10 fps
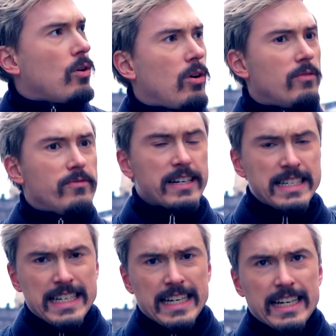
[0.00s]
of
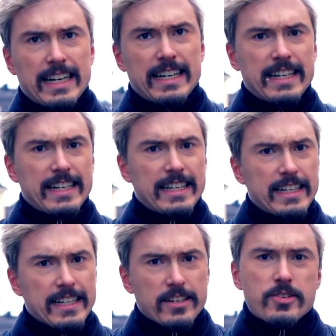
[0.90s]

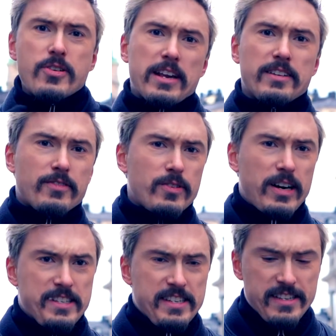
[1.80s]
creative
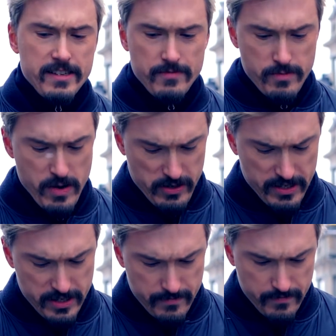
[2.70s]
crisis, to be
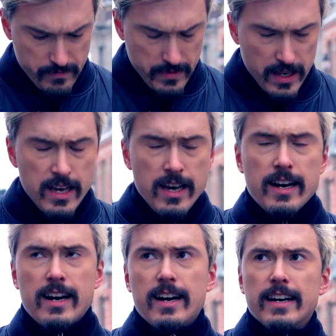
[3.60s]
honest.
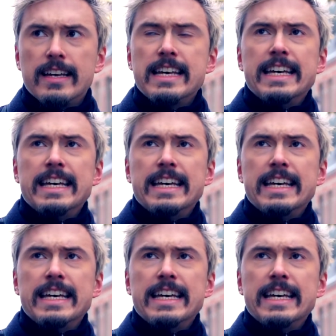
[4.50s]
I've